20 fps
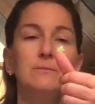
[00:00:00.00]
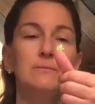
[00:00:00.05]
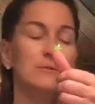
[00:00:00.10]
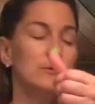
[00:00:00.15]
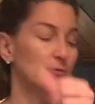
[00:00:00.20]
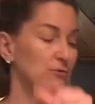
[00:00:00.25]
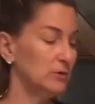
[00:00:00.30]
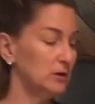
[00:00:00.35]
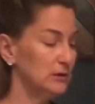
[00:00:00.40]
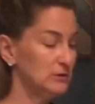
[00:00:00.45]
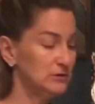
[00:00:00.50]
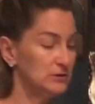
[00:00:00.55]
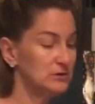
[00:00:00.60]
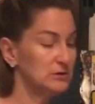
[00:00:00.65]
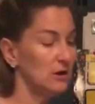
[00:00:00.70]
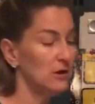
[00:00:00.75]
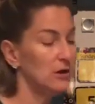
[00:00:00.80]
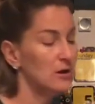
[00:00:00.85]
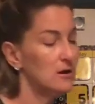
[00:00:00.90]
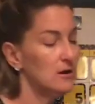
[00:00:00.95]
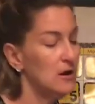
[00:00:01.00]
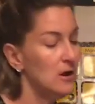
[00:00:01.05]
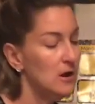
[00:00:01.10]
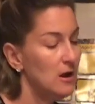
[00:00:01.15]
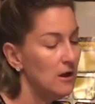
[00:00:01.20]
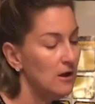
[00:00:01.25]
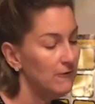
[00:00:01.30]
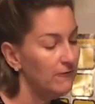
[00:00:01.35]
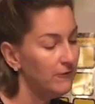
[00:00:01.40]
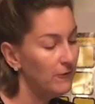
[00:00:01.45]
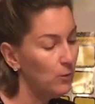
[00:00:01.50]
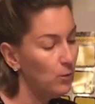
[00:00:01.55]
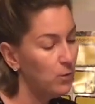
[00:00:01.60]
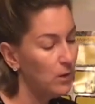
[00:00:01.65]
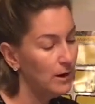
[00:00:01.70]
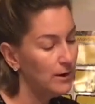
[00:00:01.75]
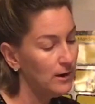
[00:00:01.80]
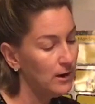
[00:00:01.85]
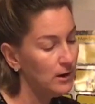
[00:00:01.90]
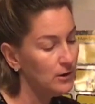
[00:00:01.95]
Green star for
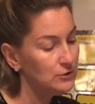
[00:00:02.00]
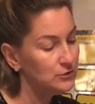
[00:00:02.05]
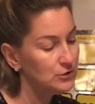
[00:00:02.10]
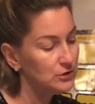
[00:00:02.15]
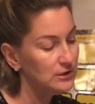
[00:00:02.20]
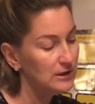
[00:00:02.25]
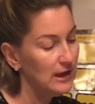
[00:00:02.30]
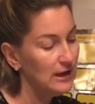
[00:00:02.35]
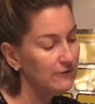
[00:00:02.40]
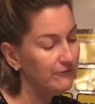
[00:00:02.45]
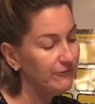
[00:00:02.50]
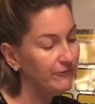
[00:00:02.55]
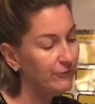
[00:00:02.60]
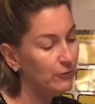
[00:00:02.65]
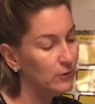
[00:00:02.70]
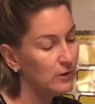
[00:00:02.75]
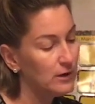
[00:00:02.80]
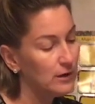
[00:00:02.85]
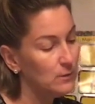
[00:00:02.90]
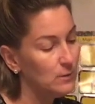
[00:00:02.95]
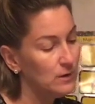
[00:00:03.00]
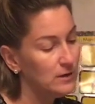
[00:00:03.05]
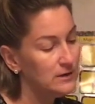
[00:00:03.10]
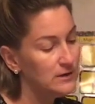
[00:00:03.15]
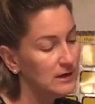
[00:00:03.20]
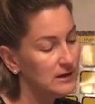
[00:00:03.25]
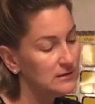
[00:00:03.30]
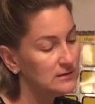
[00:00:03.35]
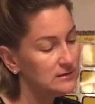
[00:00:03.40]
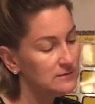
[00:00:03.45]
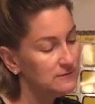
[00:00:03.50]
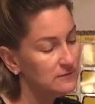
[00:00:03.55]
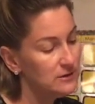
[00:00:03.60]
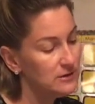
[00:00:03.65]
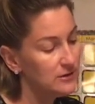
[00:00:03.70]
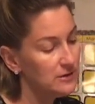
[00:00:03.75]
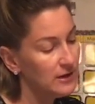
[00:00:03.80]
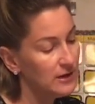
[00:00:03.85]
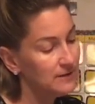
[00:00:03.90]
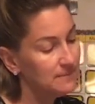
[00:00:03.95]
141 days of
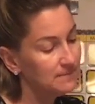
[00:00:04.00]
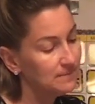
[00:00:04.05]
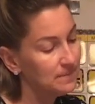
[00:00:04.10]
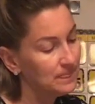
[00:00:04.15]
learning.